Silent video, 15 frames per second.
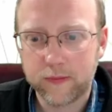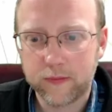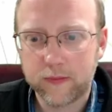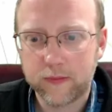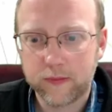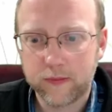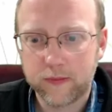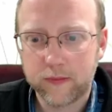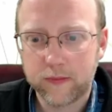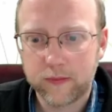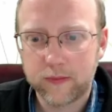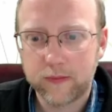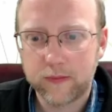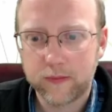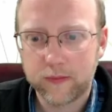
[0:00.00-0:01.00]

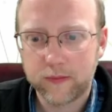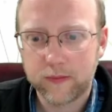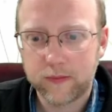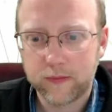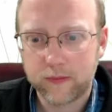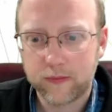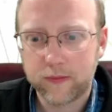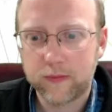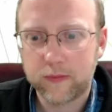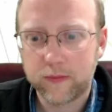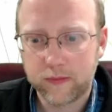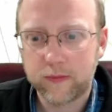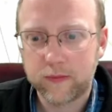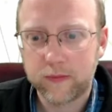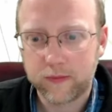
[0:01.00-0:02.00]

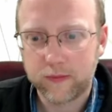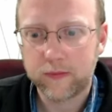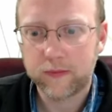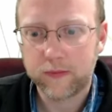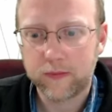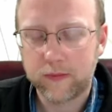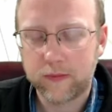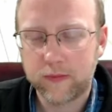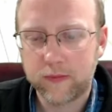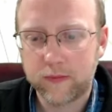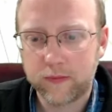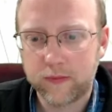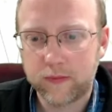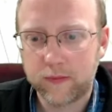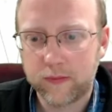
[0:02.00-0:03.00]

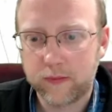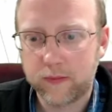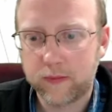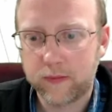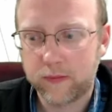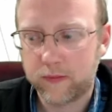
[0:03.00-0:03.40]
This person isn't speaking.